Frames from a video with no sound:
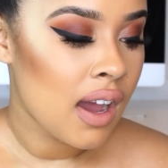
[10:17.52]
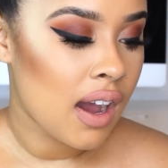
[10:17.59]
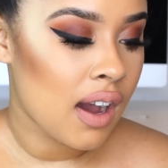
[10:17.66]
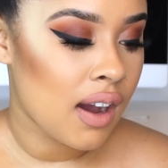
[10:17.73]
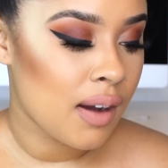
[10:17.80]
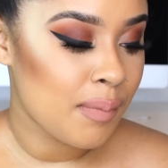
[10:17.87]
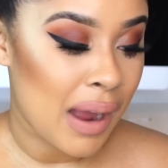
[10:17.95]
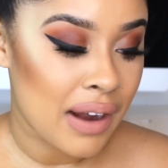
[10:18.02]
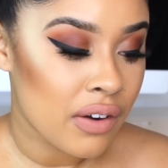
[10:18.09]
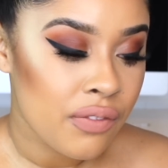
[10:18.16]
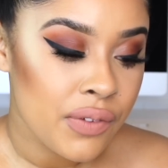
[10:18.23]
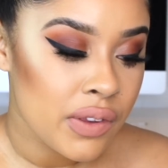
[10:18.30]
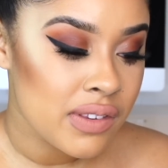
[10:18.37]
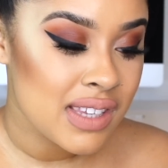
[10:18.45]
um, I
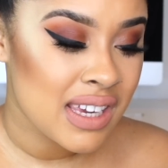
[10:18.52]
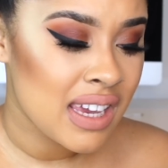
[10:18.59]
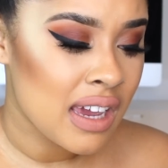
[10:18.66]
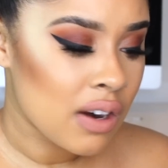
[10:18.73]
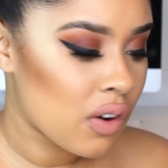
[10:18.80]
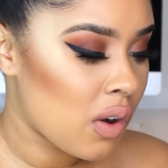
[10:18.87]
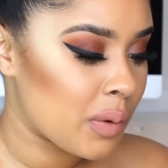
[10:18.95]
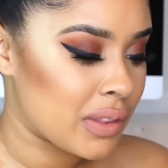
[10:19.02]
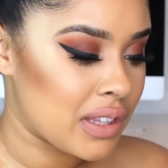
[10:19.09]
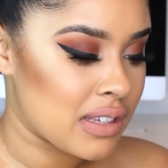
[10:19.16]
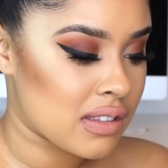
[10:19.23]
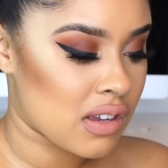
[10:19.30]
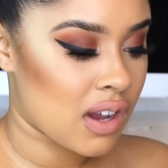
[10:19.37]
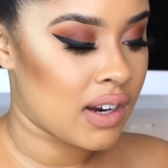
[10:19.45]
don't feel sticky at all with
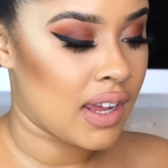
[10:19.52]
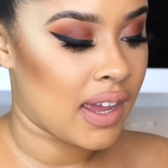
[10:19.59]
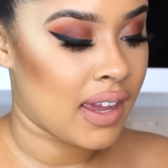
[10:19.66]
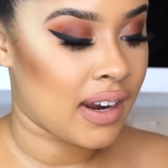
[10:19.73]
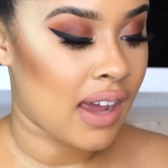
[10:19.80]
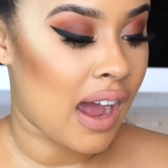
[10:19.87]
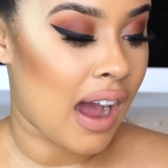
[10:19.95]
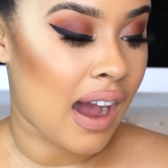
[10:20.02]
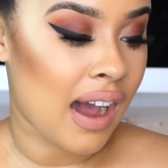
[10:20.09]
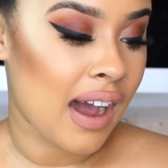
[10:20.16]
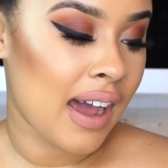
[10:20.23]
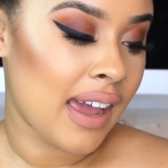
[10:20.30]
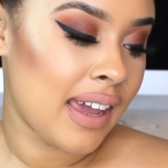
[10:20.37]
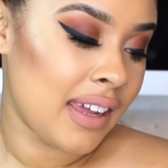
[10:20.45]
these on and
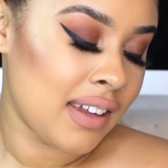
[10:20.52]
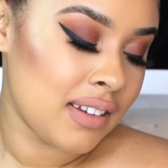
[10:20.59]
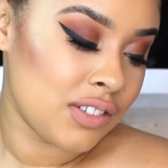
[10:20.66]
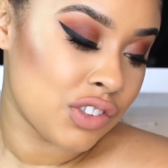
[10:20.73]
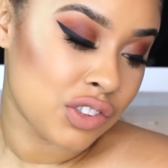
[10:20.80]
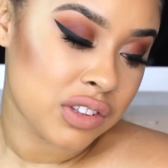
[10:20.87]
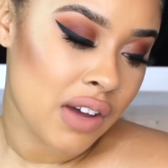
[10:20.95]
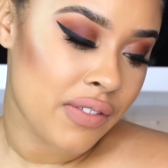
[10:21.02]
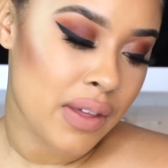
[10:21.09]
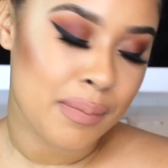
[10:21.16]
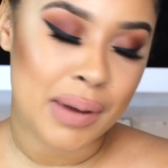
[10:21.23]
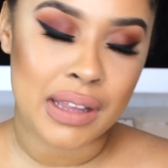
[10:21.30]
I just love them.